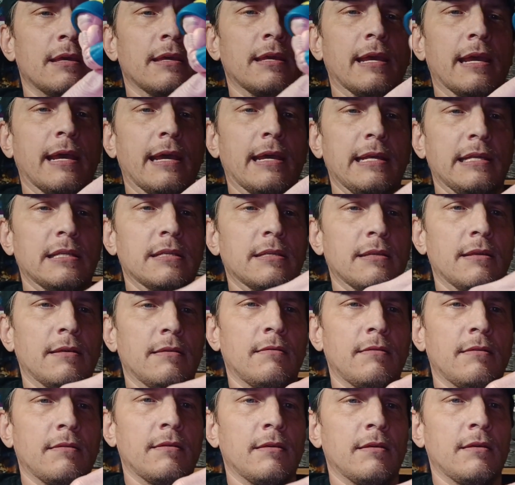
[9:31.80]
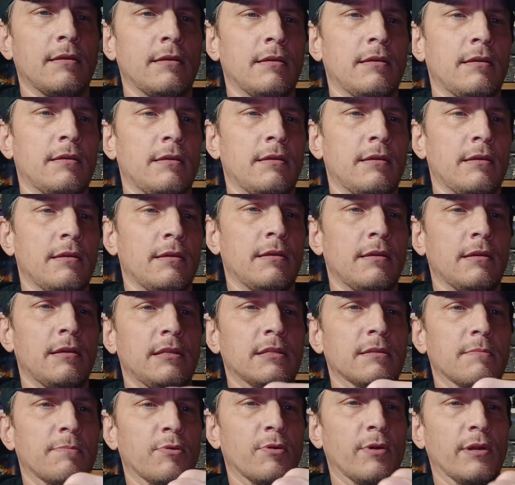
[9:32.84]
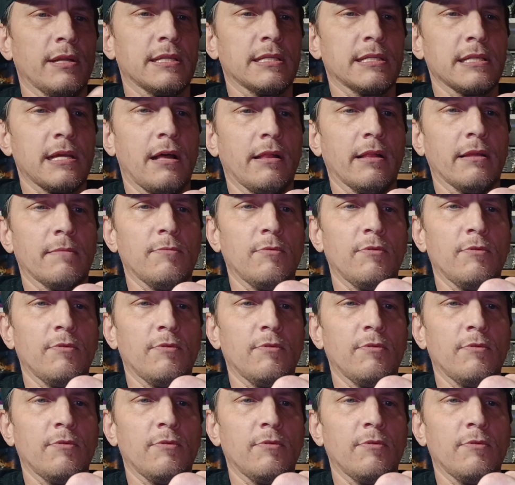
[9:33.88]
yeah, he's a pretty solid